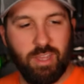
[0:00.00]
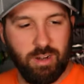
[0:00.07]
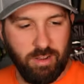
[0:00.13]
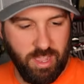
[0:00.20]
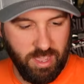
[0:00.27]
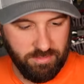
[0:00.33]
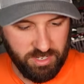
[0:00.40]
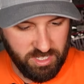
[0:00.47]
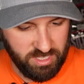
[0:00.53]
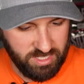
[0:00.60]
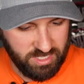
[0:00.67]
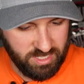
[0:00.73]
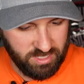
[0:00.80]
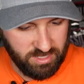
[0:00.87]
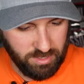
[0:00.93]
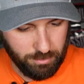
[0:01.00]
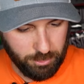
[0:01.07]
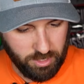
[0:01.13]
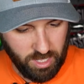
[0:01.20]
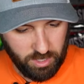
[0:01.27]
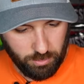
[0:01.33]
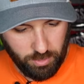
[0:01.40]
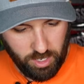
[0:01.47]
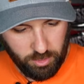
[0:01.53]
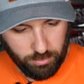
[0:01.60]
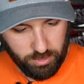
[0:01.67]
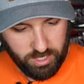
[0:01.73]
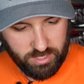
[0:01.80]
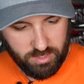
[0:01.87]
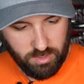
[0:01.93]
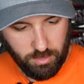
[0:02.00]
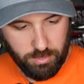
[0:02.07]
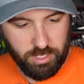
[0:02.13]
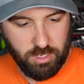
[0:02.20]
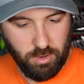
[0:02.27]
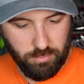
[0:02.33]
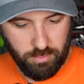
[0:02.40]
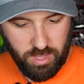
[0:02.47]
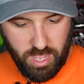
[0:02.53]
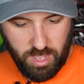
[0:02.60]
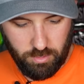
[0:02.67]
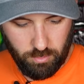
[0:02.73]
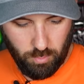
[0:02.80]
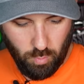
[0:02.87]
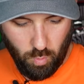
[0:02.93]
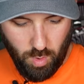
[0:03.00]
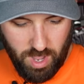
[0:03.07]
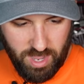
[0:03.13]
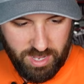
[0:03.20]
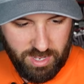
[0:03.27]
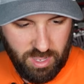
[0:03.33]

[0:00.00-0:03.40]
I don't have any of these in the double Colorado blade, so I'm gonna go for that. Why